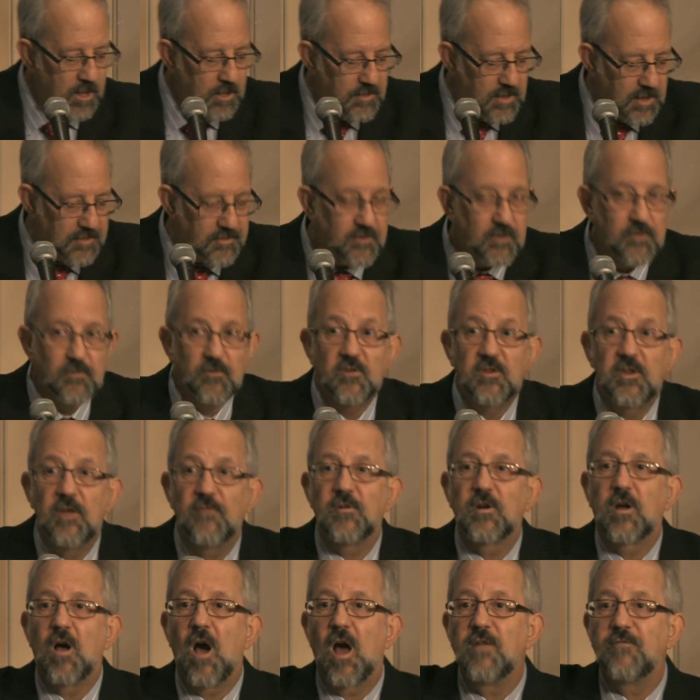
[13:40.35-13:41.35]
That is a
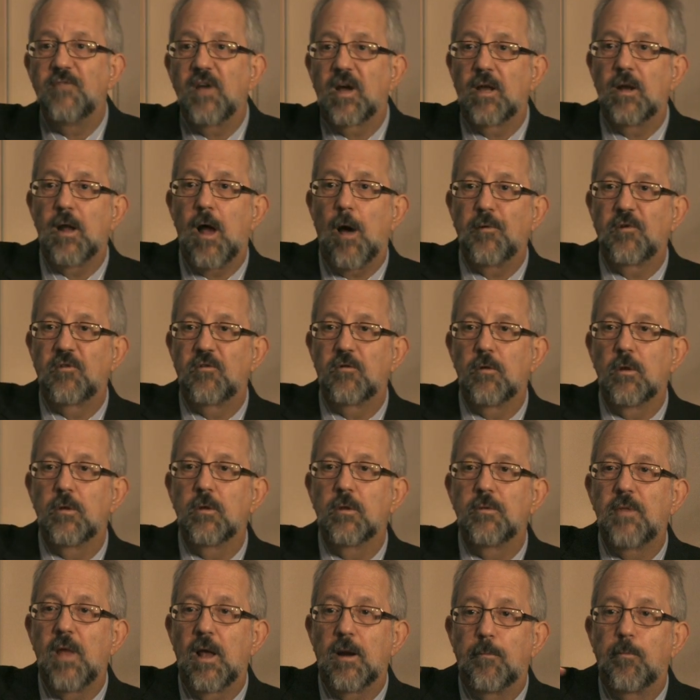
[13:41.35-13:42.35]
different kind of economics
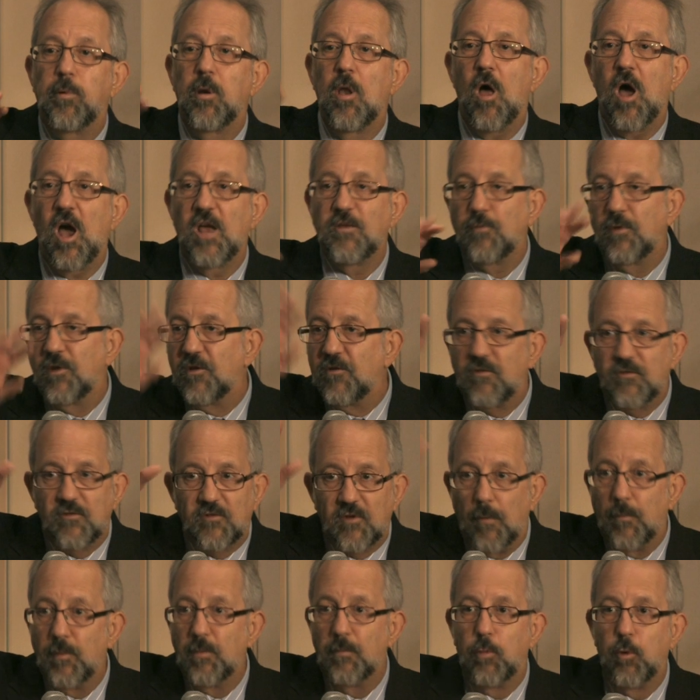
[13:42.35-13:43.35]
that applies when there's
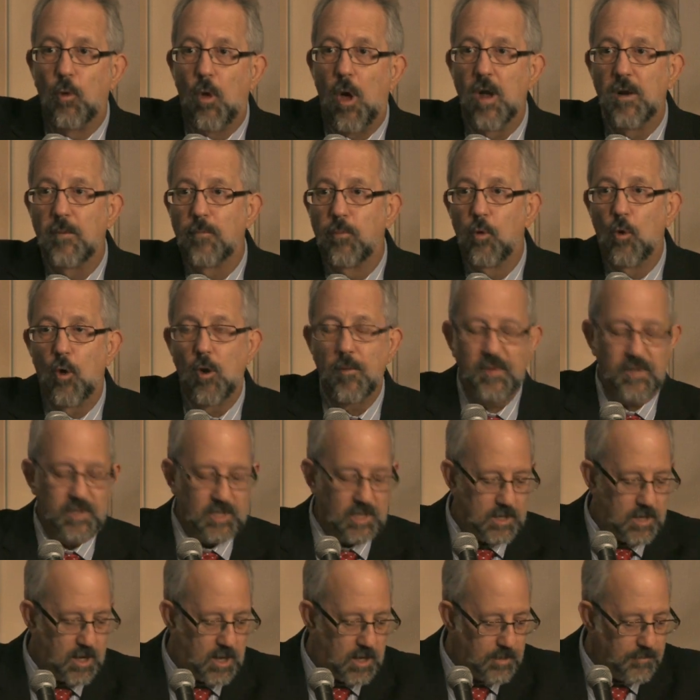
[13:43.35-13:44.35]
some unemployment in
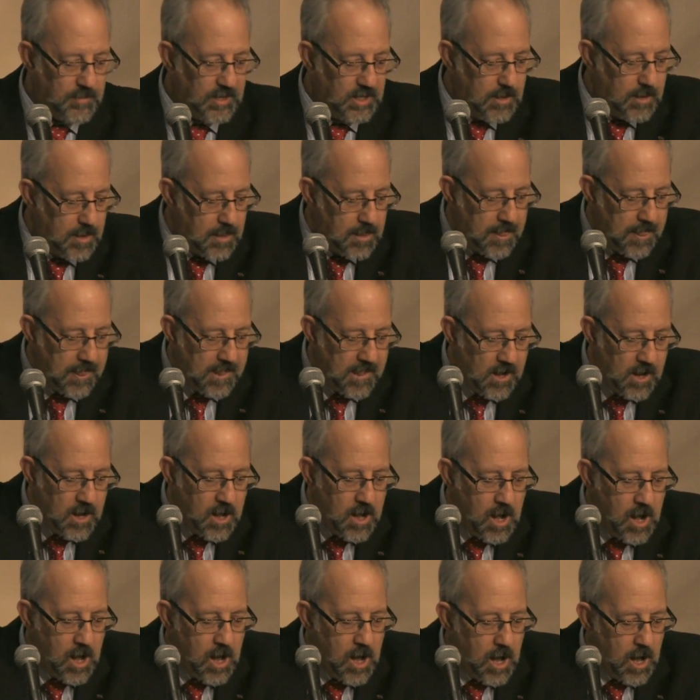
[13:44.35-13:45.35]
the economy.
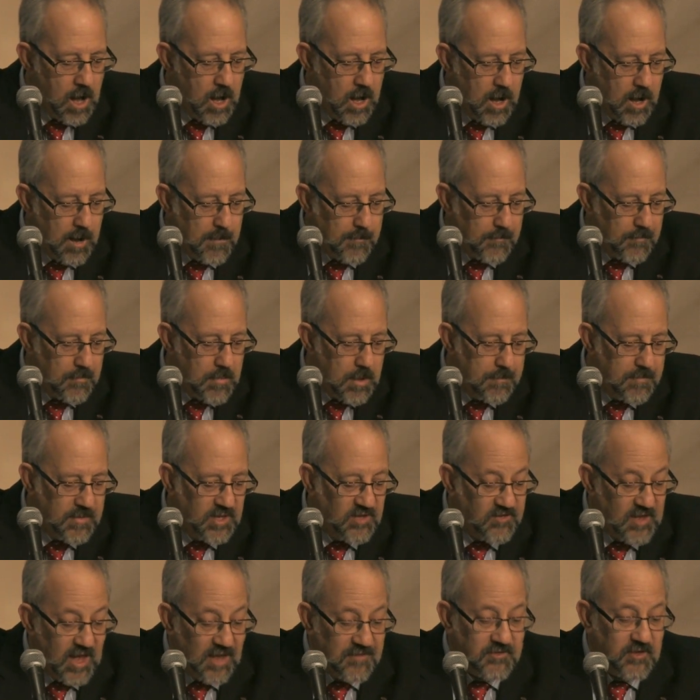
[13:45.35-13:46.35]

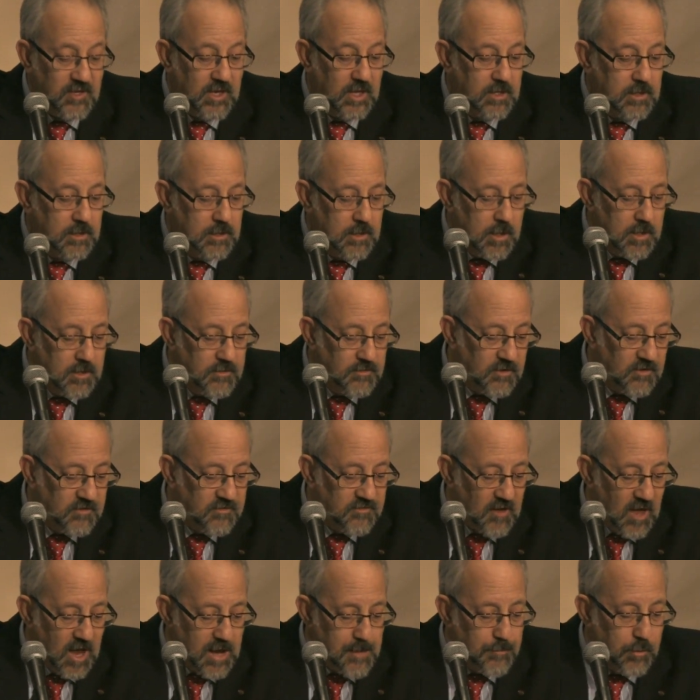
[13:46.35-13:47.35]
Misesian
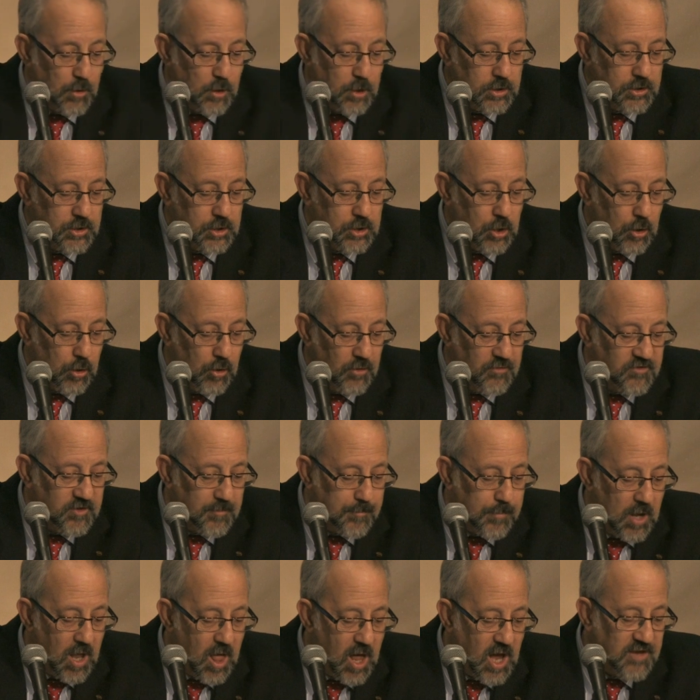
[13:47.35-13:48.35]
disciple turned
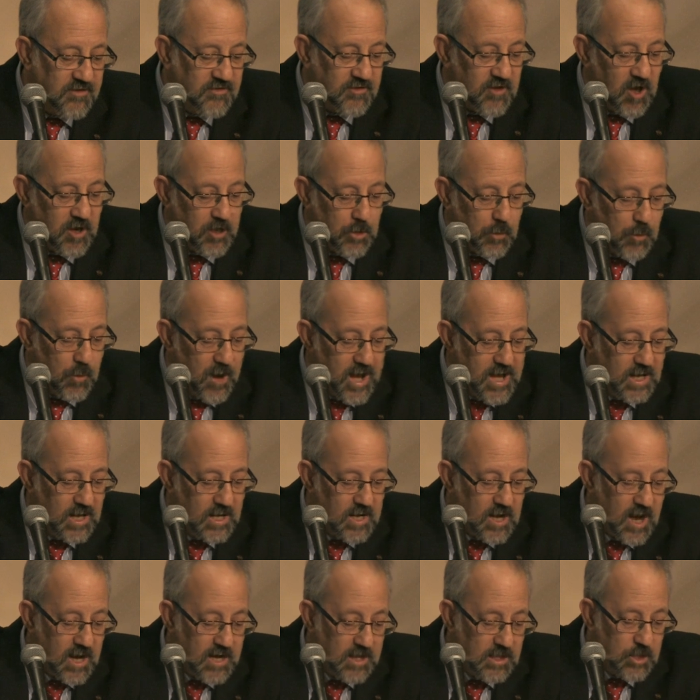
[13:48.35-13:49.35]
supply-side
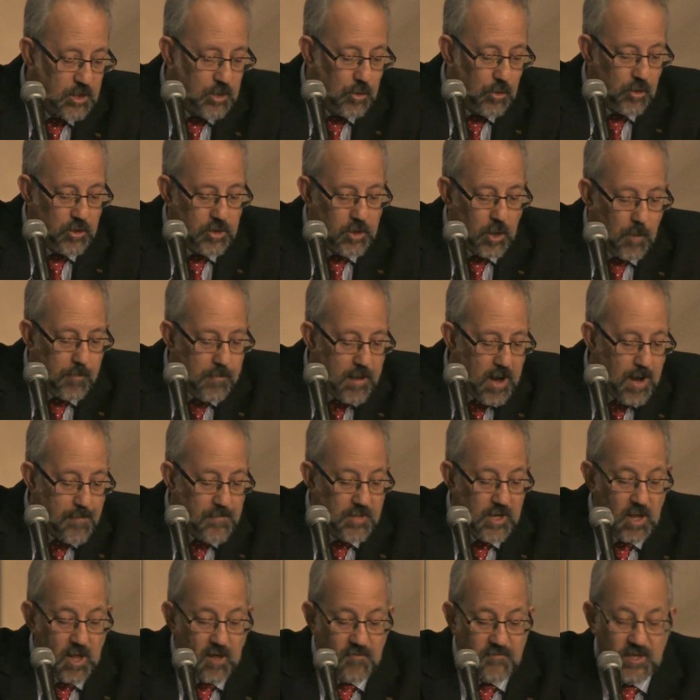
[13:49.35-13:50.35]
Reaganite turned
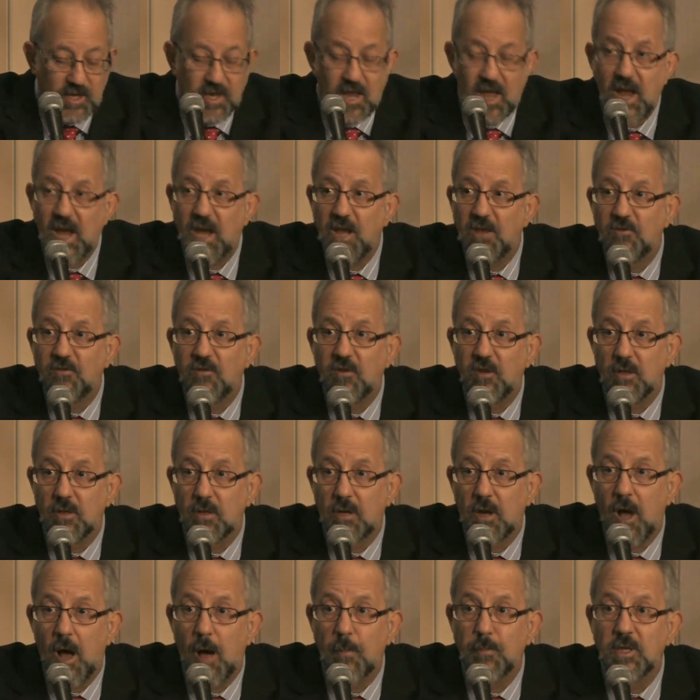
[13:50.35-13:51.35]
Obama-loving
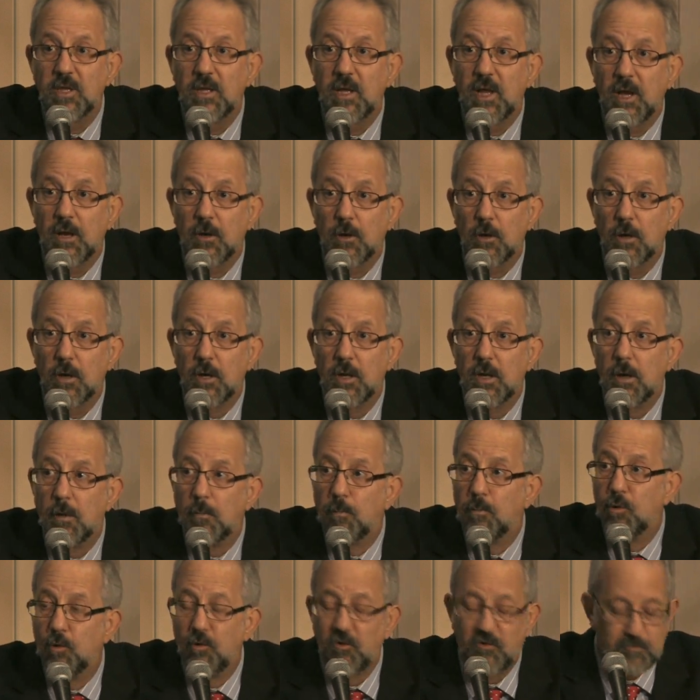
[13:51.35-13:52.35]
Keynesian commentator
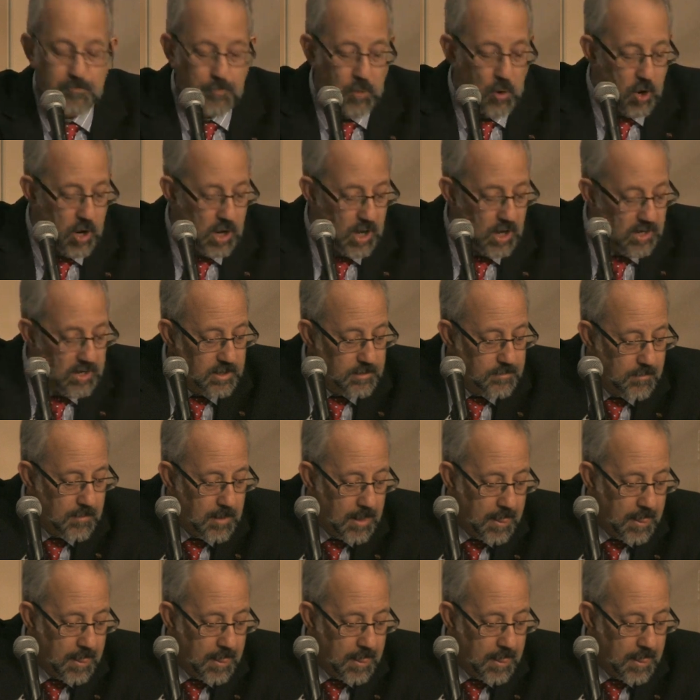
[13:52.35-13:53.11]
Bruce Bartlett